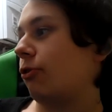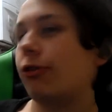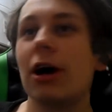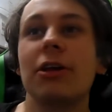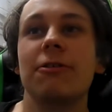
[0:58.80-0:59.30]

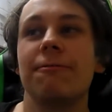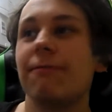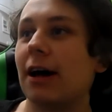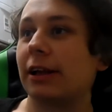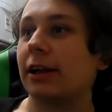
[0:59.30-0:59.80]
Such
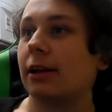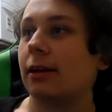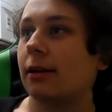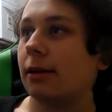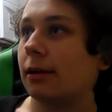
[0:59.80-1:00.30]
fun.
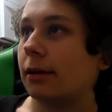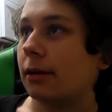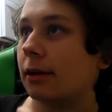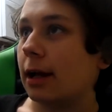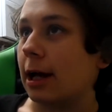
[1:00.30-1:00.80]

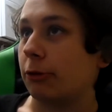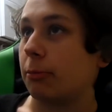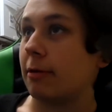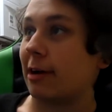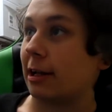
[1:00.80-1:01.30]

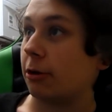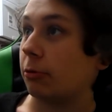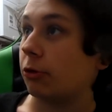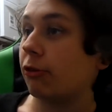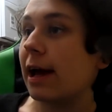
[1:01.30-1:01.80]
As
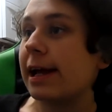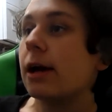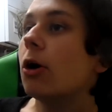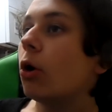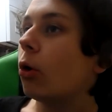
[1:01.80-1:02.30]
Miranda would say,
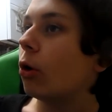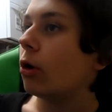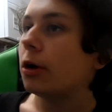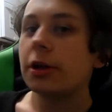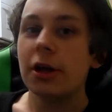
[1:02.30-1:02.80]

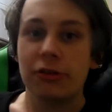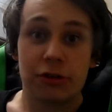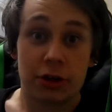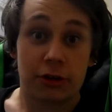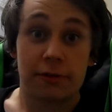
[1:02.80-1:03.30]
or
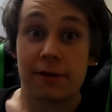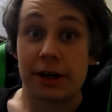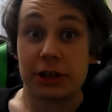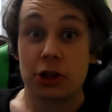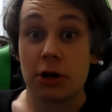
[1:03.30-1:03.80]
this is just a
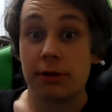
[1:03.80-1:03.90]
fucking